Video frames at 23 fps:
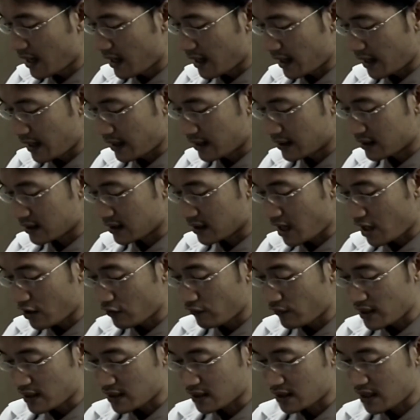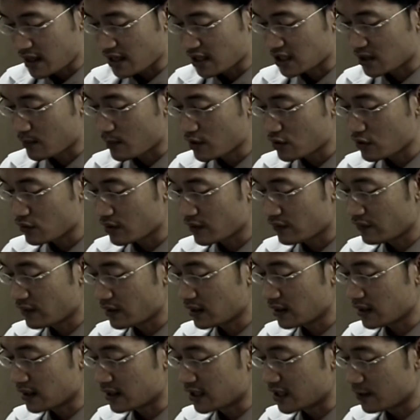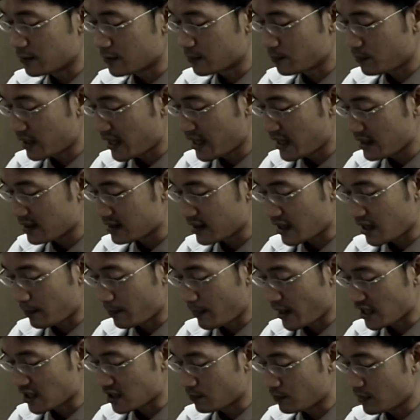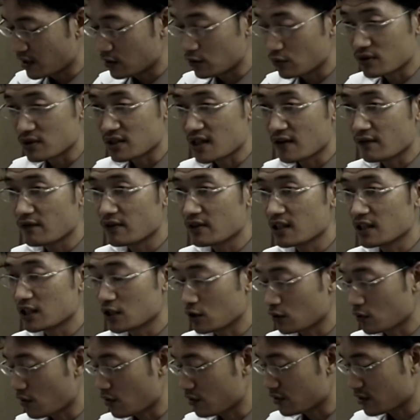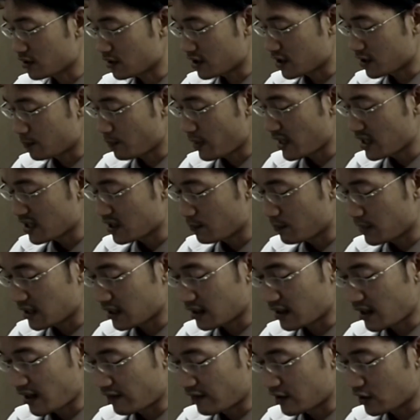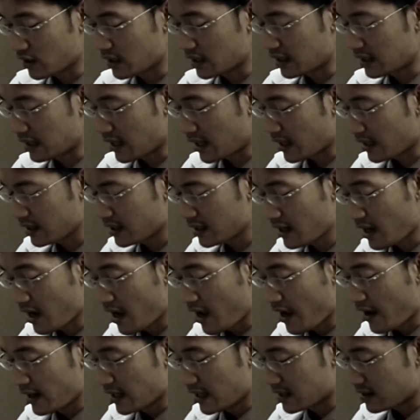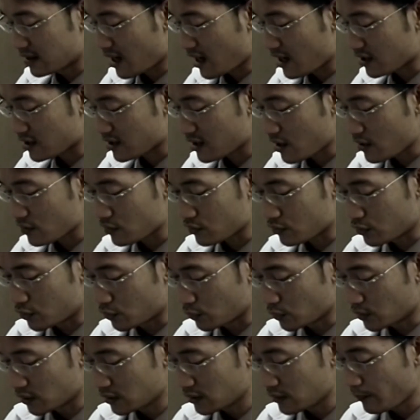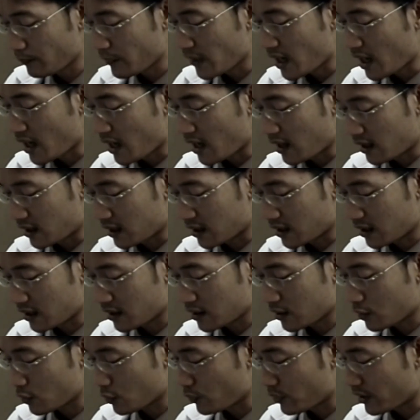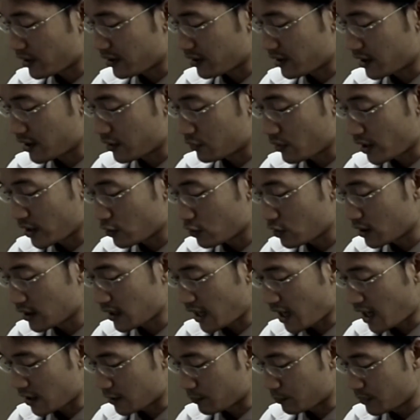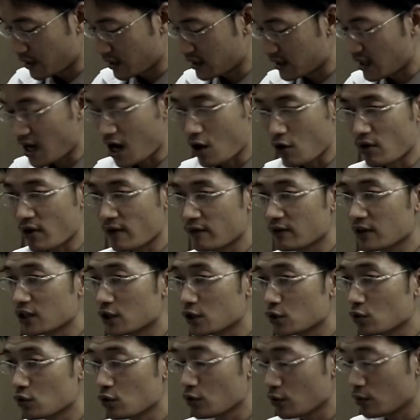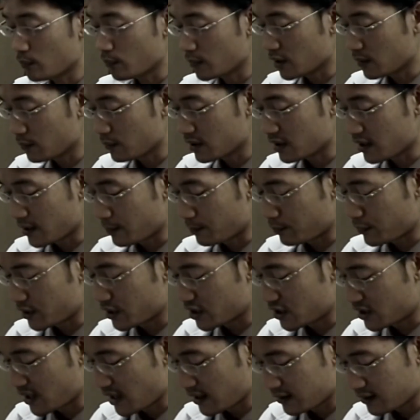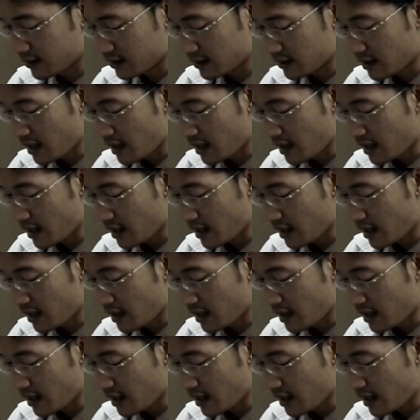and cardiovascular examination revealed a displaced apex beat to 7 intercostal space mid-clavicular line. His heart sounds dual with irregular heartbeat, however no murmur appreciated,